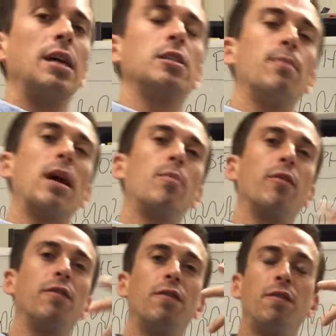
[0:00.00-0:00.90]
It's made up
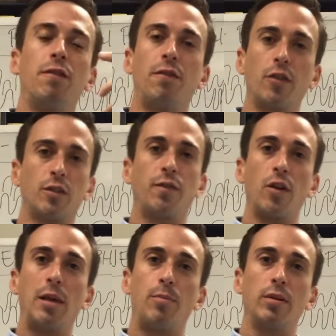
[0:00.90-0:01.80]
of
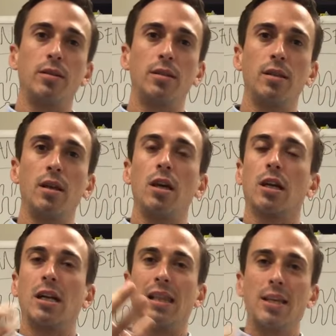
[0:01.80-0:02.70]
phospholipids,
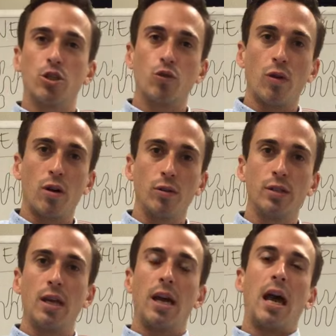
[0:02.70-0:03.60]
cholesterols,